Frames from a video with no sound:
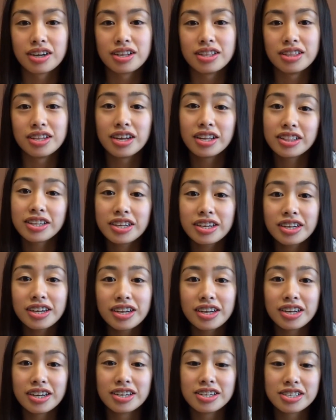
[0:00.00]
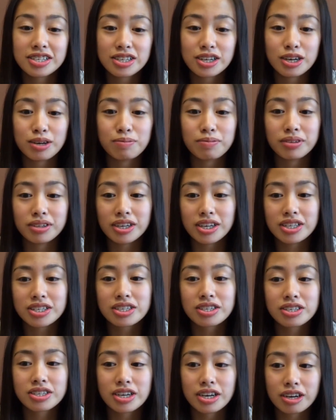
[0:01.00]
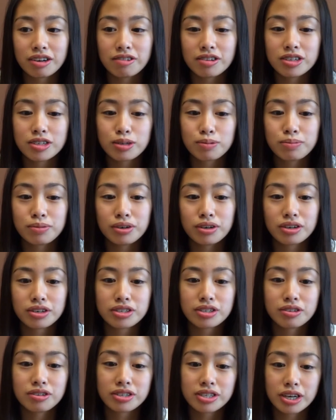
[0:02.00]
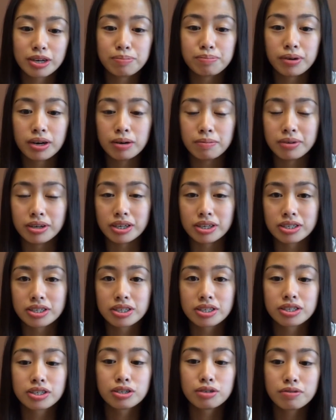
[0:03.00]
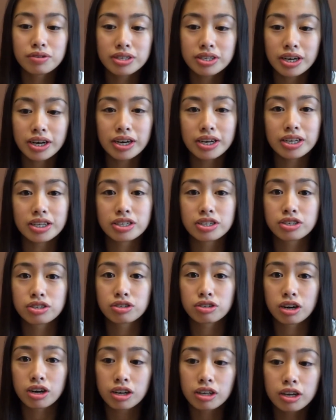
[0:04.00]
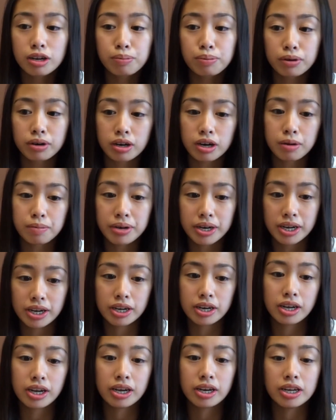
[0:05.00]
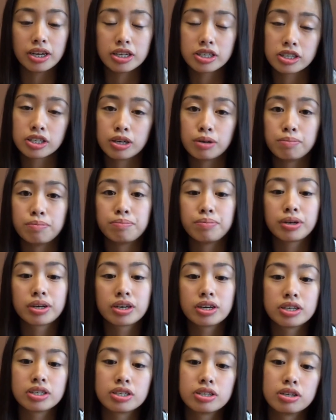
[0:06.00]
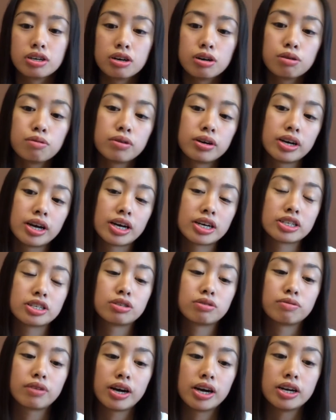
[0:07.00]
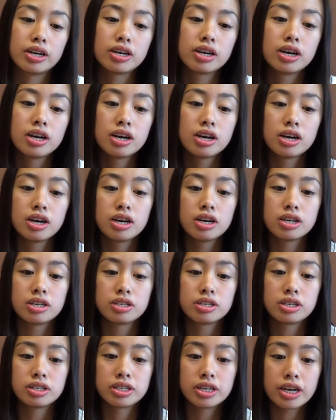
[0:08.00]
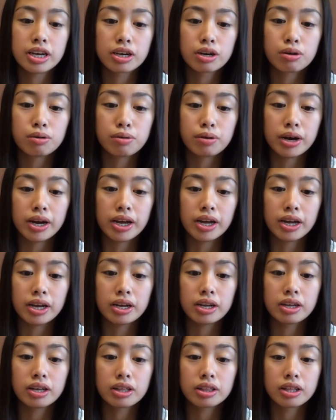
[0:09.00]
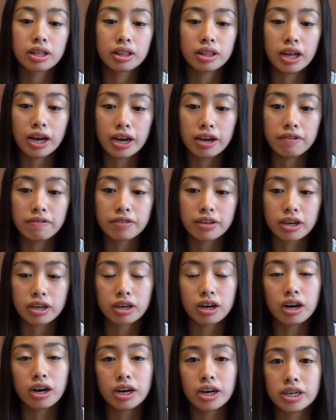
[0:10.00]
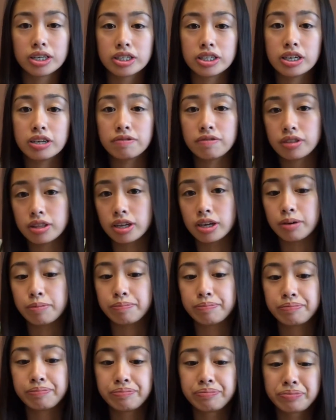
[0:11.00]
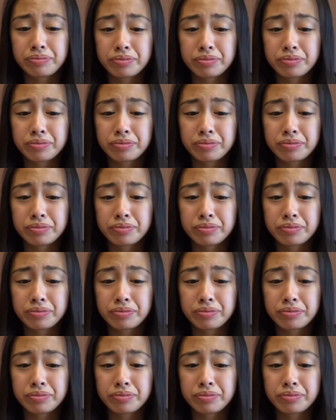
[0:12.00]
Nothing in Islam leads to terrorism or suicide bombings. Suicide is strongly prohibited in Islam because no one has the right to take away the life that God has given them.